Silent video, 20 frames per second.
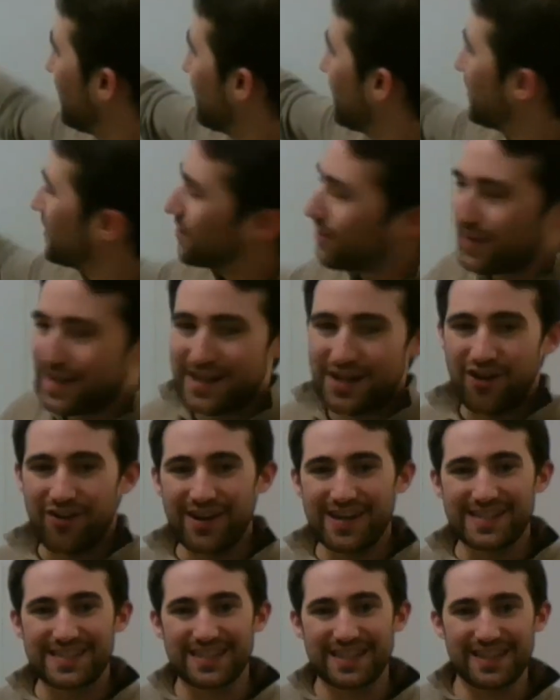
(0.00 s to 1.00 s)
to
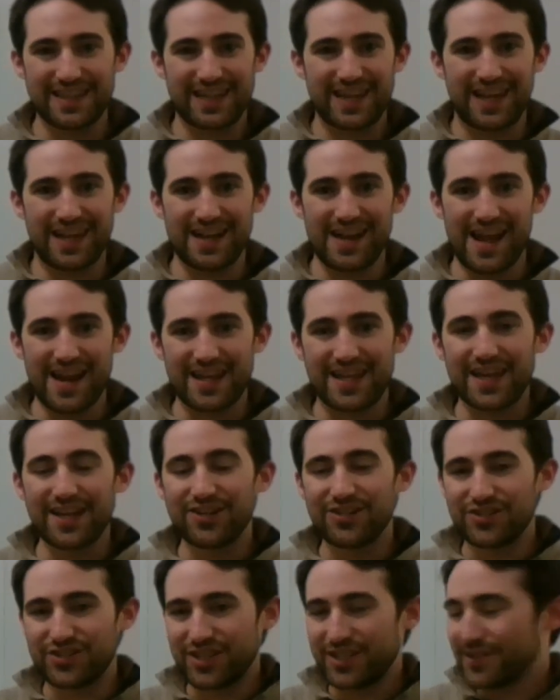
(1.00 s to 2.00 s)
increase the kinetic
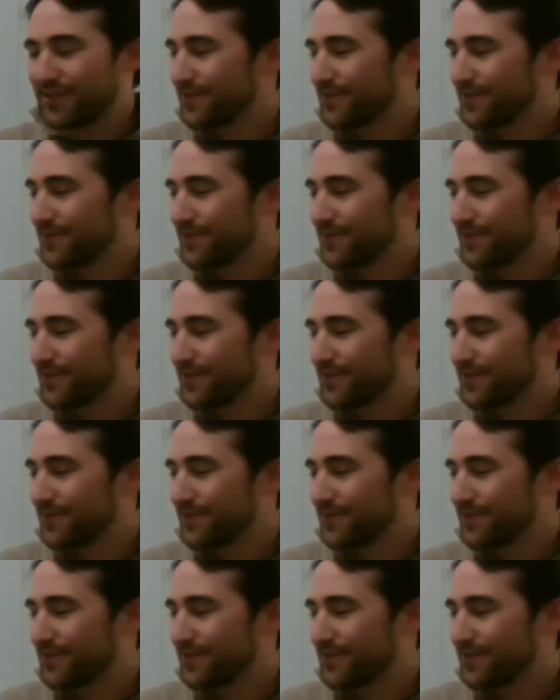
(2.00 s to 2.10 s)
energy.